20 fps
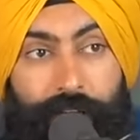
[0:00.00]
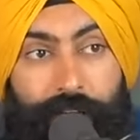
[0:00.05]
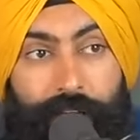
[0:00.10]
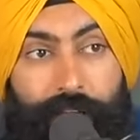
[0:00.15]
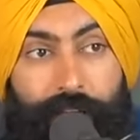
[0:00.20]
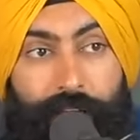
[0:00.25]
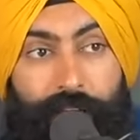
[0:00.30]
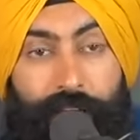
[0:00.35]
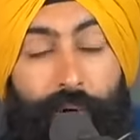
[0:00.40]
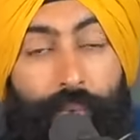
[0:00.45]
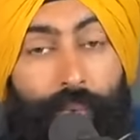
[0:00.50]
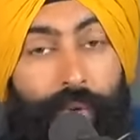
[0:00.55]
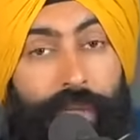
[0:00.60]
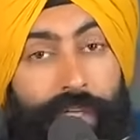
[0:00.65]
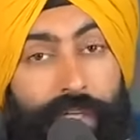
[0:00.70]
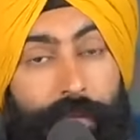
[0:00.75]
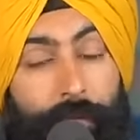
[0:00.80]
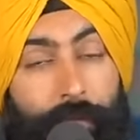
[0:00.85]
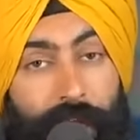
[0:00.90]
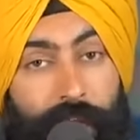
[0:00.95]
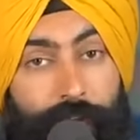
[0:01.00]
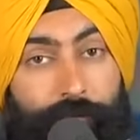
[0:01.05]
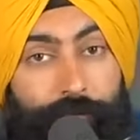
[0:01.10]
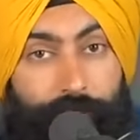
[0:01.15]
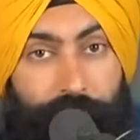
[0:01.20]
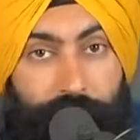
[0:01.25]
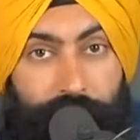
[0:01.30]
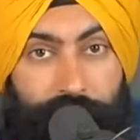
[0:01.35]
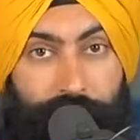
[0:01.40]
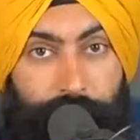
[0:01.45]
that they're willing to pay
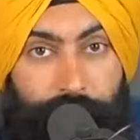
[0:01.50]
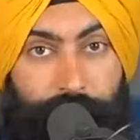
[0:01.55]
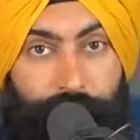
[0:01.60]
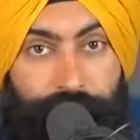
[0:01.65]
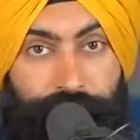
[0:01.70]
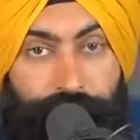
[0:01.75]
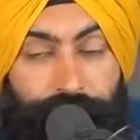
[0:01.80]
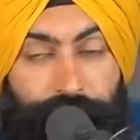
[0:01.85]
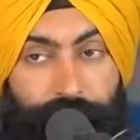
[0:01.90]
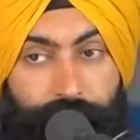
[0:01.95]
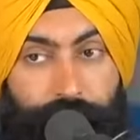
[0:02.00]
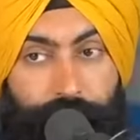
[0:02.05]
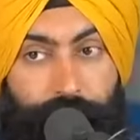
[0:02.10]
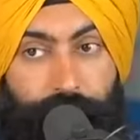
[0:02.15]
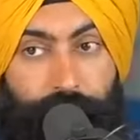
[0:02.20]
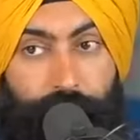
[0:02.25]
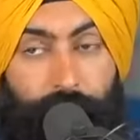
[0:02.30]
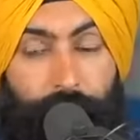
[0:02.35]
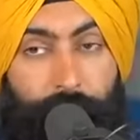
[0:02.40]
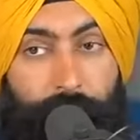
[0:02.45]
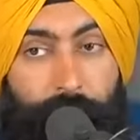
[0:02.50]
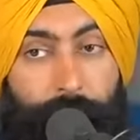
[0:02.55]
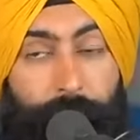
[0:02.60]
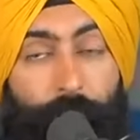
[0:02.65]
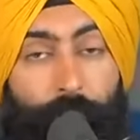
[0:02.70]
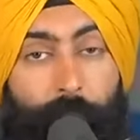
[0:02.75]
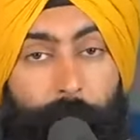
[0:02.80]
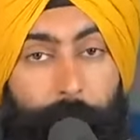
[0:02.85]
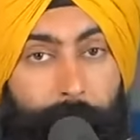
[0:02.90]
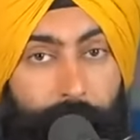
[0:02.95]
for it.
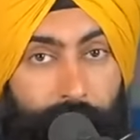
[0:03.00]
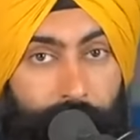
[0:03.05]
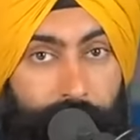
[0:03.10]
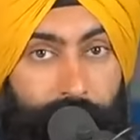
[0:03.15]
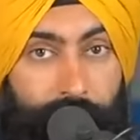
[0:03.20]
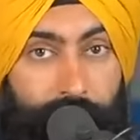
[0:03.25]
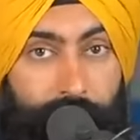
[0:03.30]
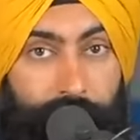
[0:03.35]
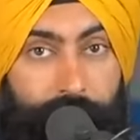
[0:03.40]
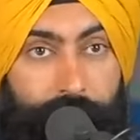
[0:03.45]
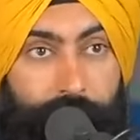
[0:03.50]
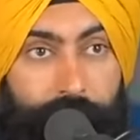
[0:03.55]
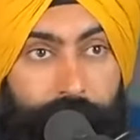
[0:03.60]
People will pay